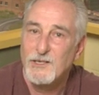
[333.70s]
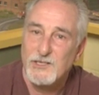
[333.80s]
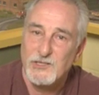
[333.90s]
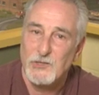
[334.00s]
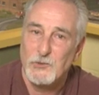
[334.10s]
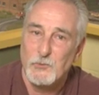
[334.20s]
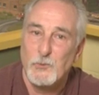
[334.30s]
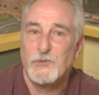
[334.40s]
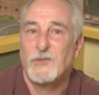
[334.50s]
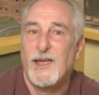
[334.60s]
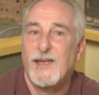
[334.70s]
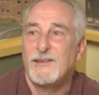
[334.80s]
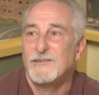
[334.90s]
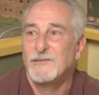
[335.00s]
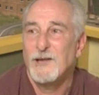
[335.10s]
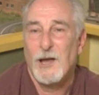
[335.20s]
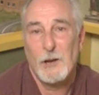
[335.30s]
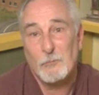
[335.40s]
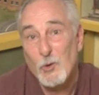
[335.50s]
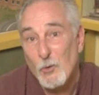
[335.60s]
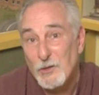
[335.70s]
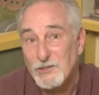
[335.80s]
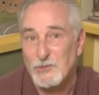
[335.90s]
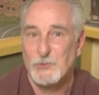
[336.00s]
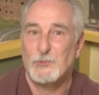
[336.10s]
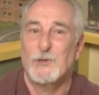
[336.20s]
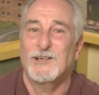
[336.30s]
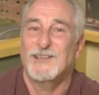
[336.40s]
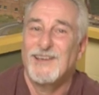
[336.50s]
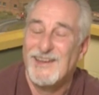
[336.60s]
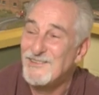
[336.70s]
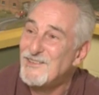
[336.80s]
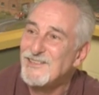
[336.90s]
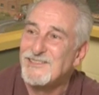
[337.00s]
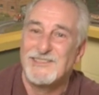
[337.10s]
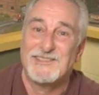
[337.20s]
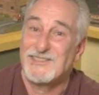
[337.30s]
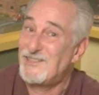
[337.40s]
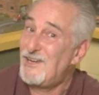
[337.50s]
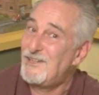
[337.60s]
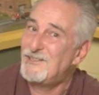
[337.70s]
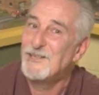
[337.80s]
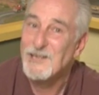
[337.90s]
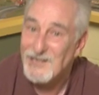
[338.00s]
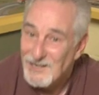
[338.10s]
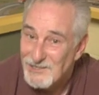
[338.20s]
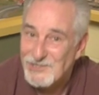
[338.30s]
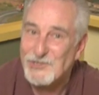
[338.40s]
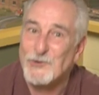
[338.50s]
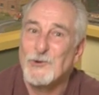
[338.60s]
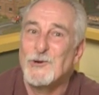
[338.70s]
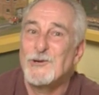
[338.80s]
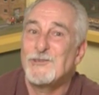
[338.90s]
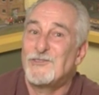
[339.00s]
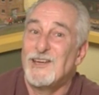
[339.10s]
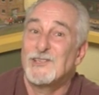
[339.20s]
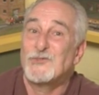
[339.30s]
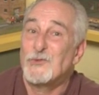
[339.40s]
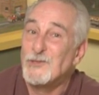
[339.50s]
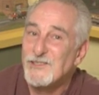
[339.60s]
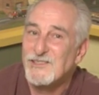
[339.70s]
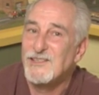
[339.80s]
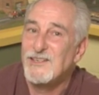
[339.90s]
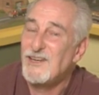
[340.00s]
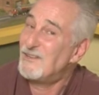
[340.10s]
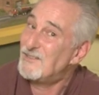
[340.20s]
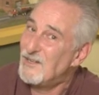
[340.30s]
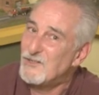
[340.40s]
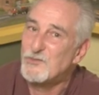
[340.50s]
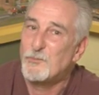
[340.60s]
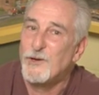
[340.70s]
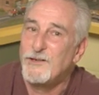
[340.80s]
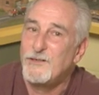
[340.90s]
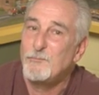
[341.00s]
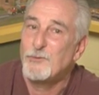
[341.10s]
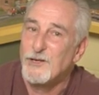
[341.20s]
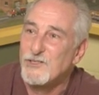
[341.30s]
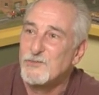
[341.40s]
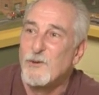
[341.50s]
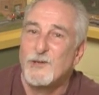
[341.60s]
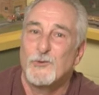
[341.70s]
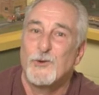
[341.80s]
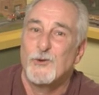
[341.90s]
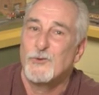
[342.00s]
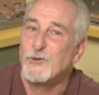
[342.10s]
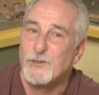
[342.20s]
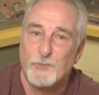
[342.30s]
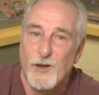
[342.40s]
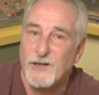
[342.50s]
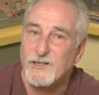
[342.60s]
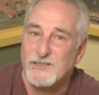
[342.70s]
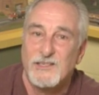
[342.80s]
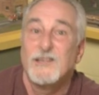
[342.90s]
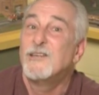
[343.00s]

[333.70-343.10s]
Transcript: So with that, I'm going to end this and say so long. Thanks for listening. Dennis Brennan, Brennan's Model Railroading Products,